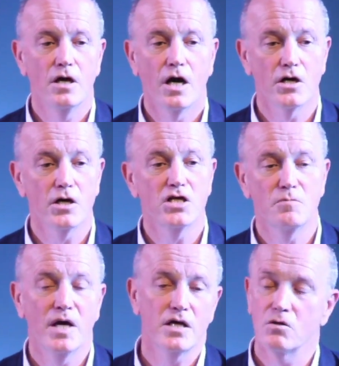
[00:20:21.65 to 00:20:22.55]
are going to
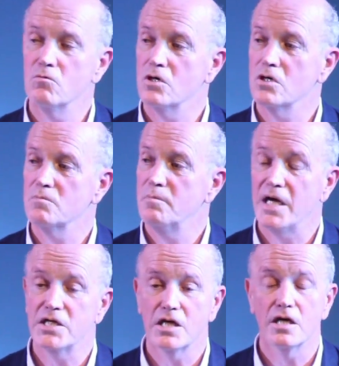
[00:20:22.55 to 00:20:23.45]
make the world
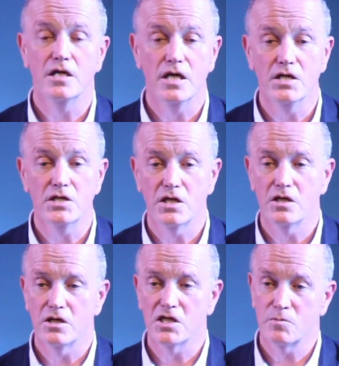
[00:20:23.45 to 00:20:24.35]
better and easier
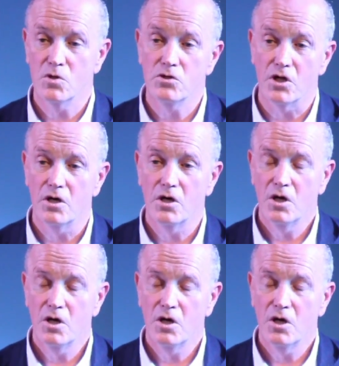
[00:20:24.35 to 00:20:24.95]
and smoother.